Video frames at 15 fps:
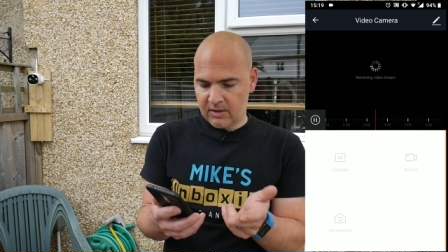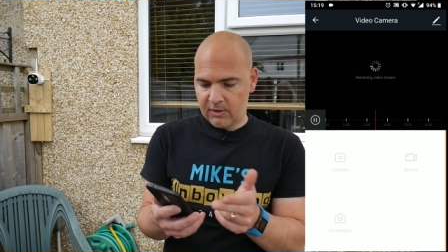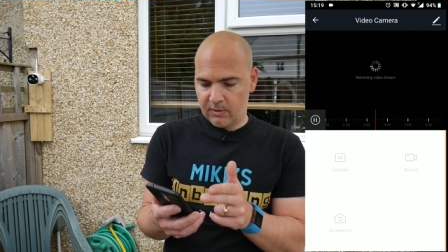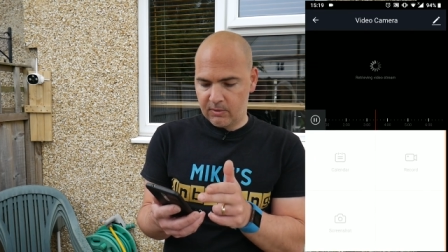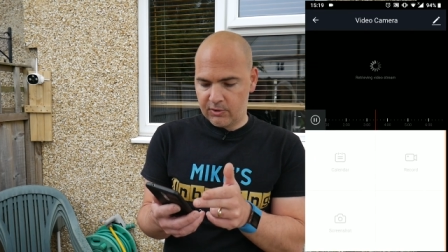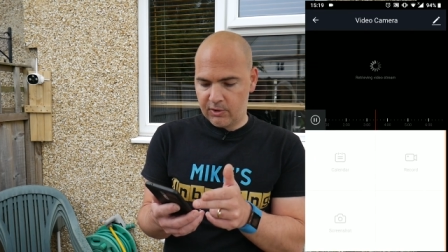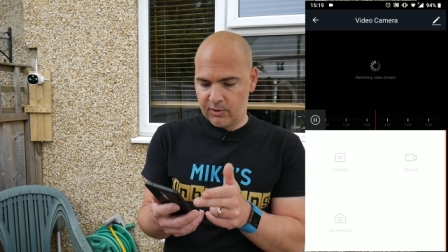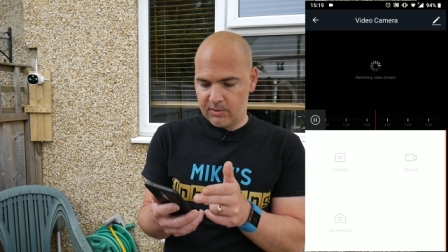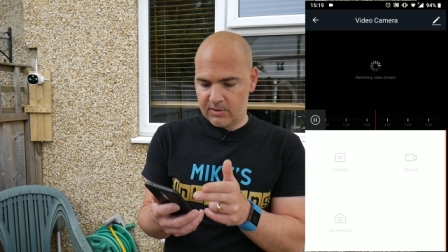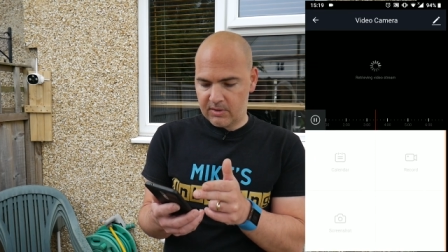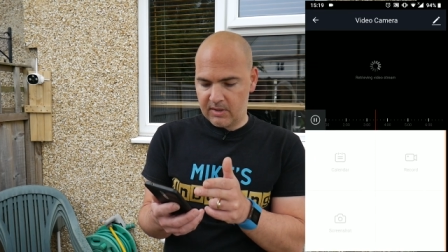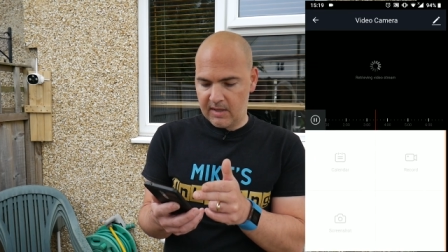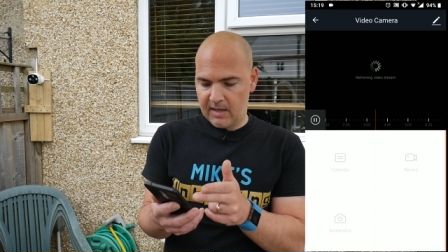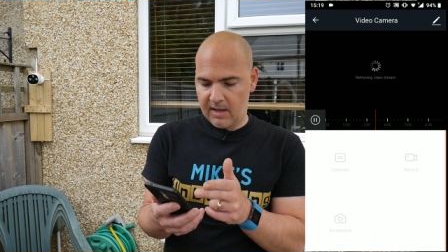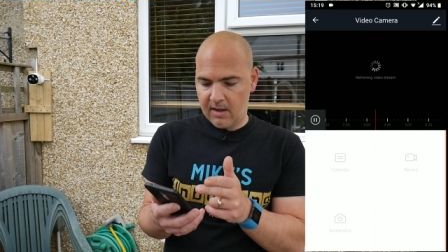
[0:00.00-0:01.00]
you can choose
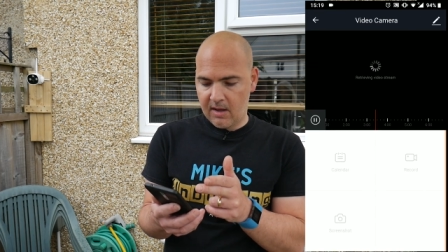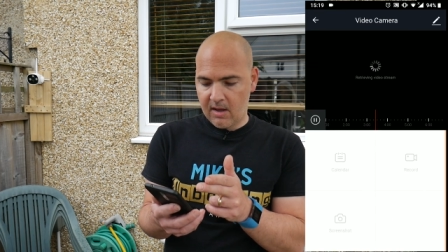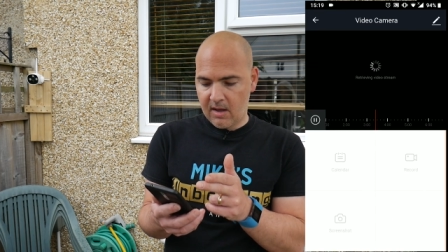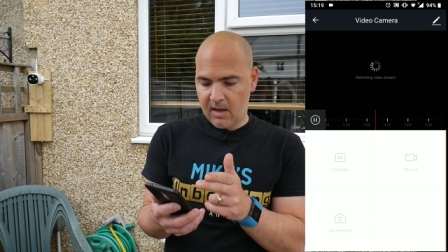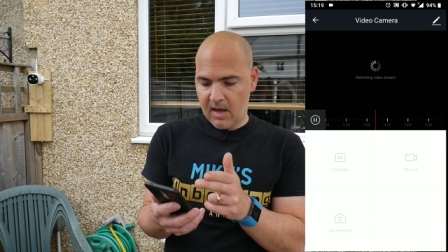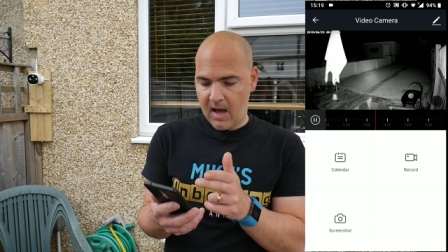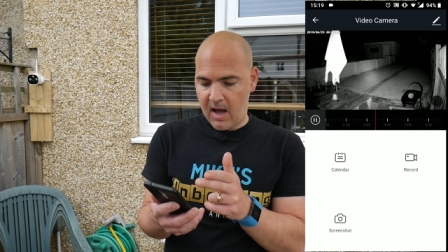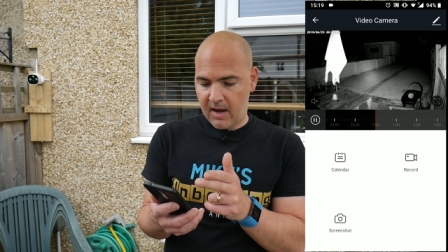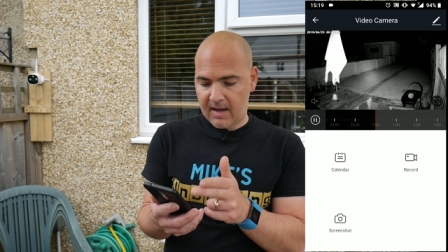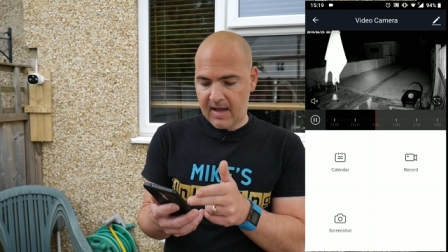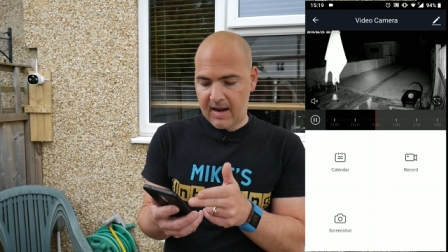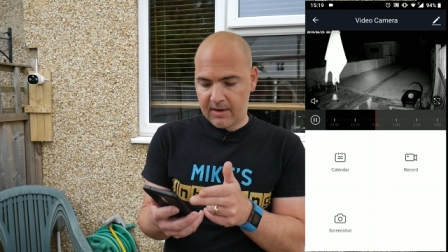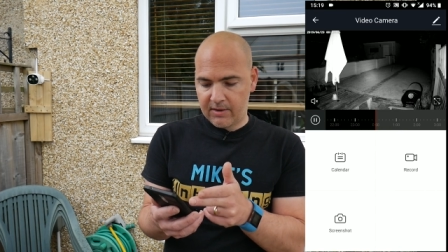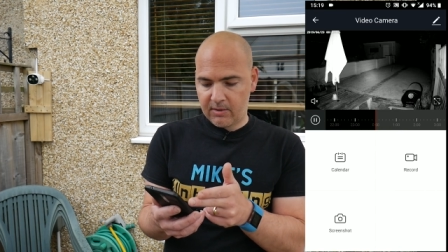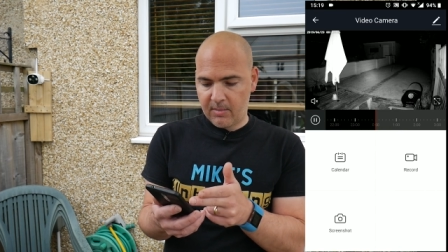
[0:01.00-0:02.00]
the uh,
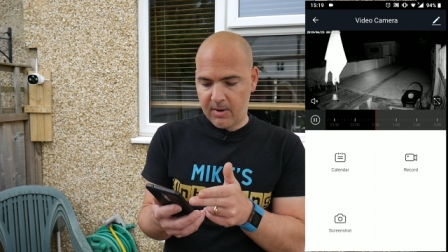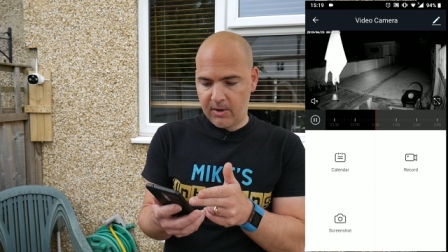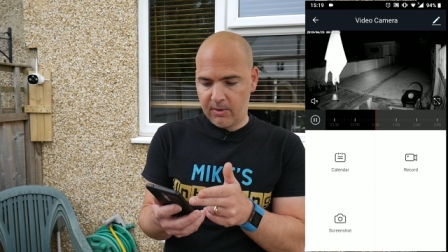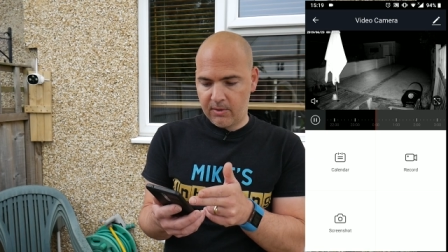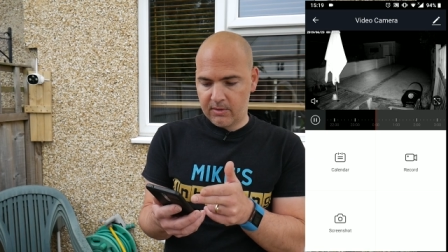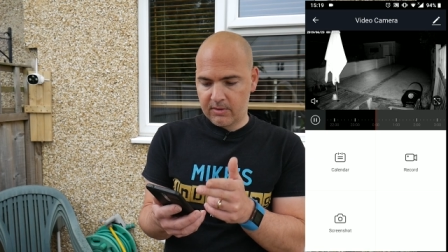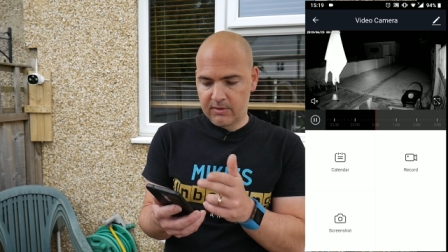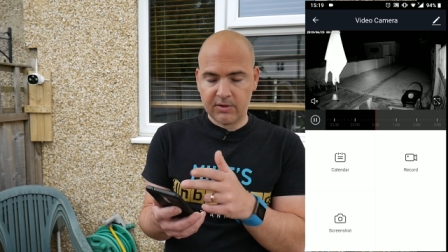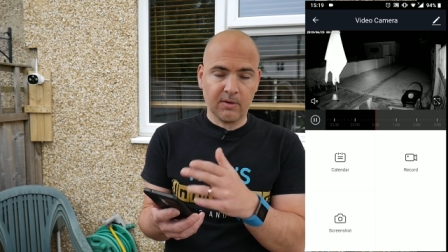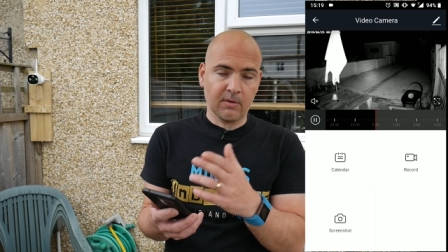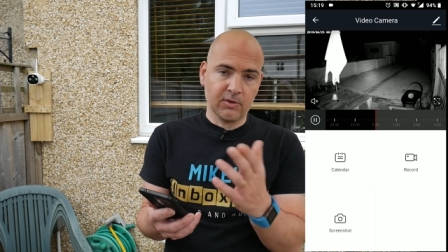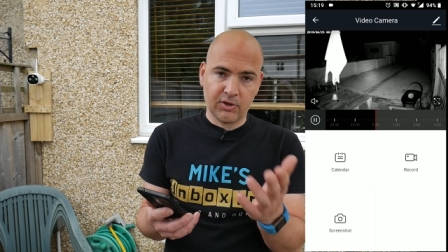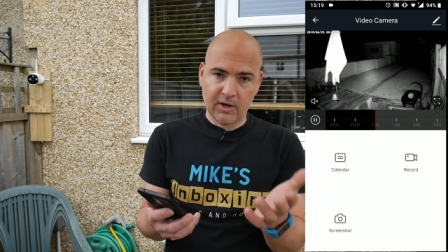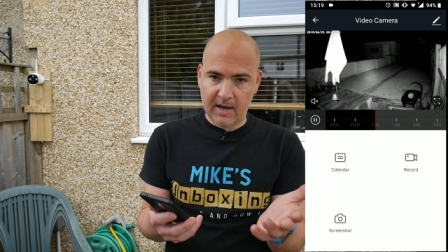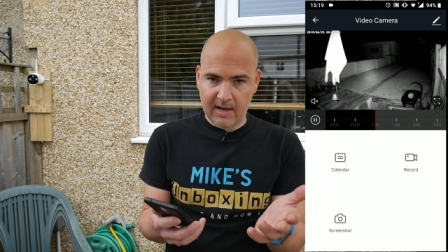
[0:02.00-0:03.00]
calendar mode, so you can
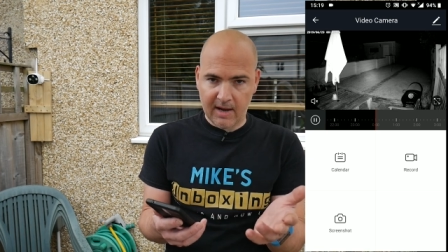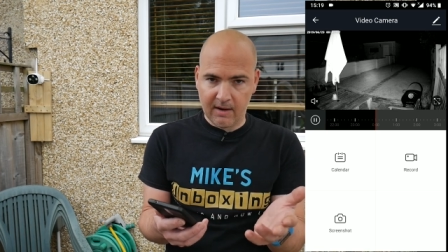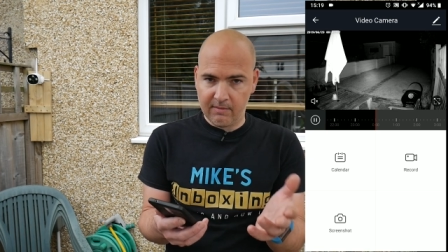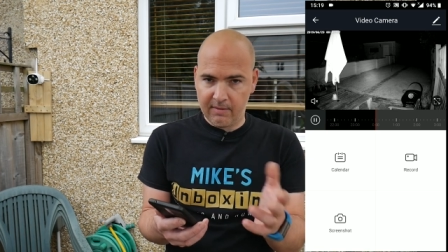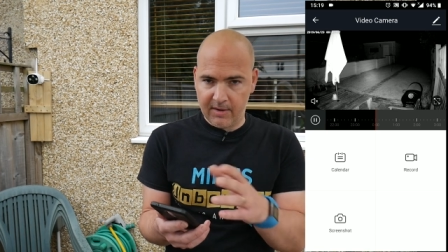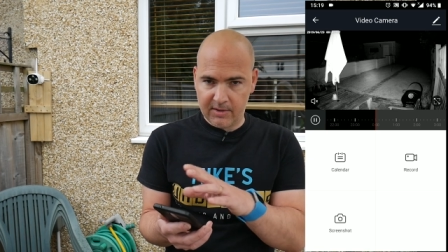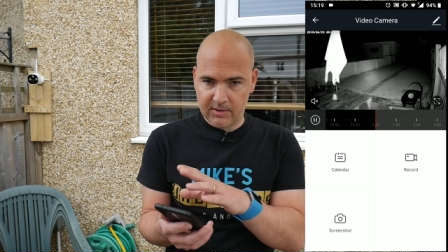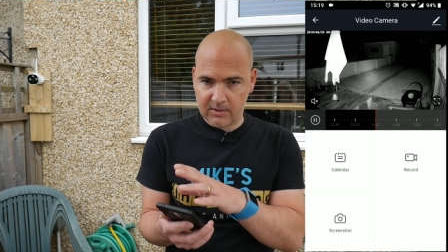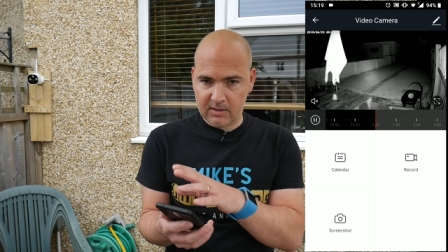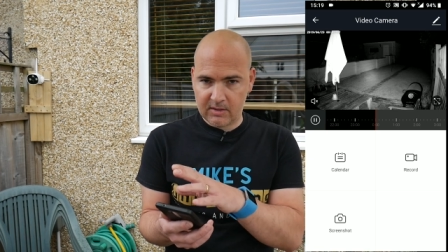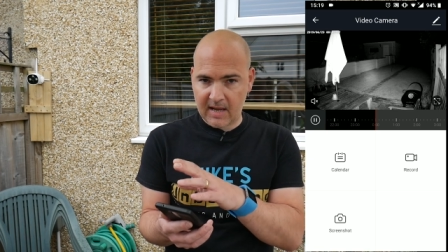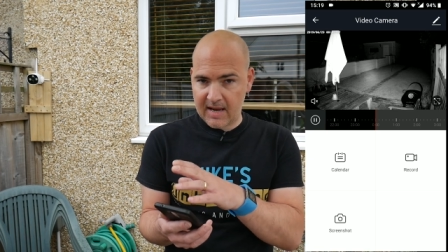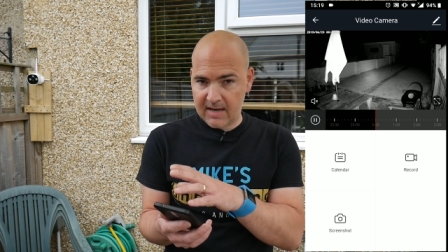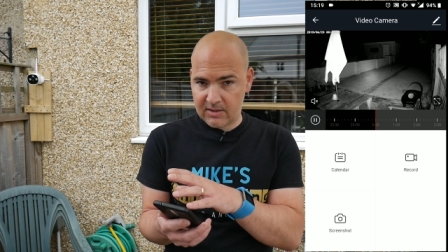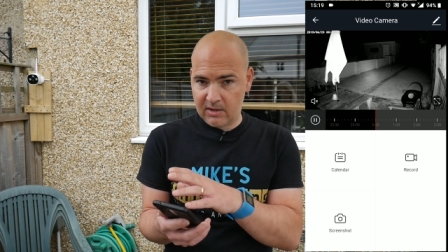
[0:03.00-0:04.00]
check out various
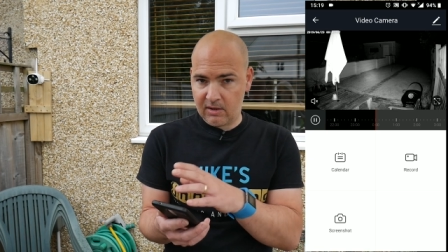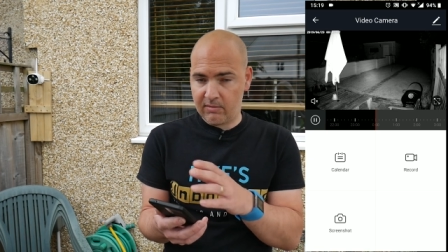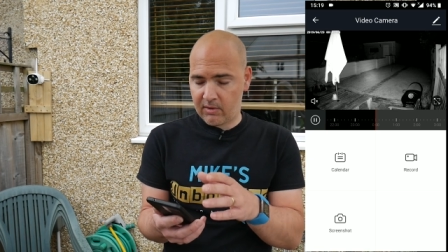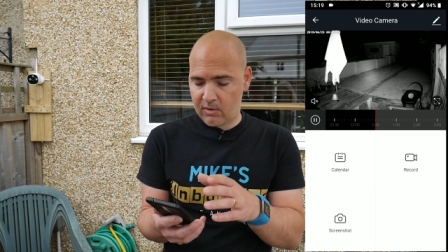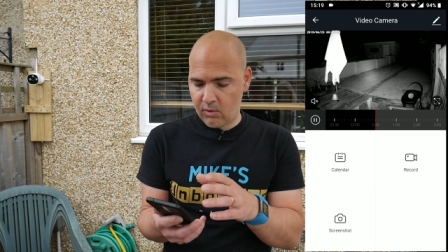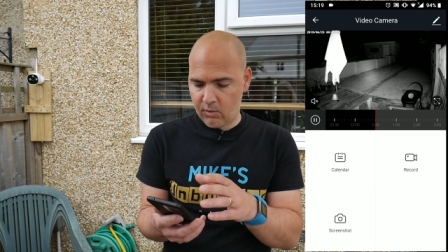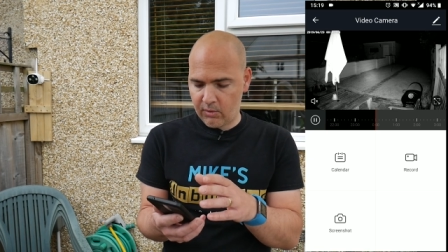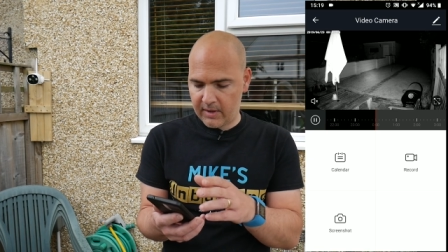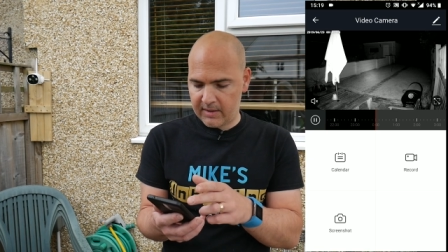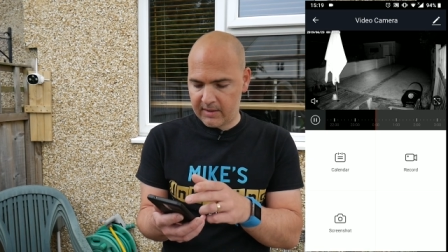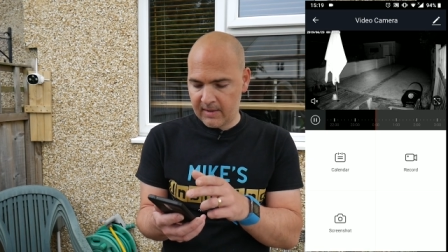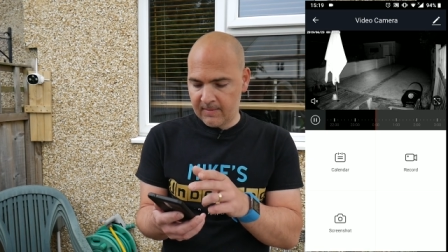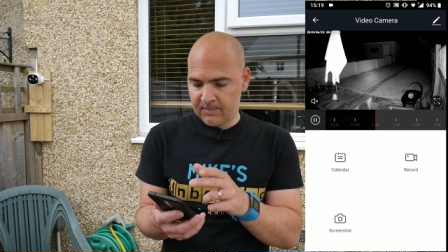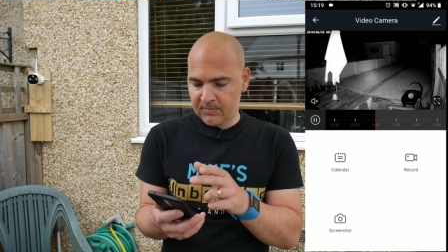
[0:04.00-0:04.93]
dates that you've recorded,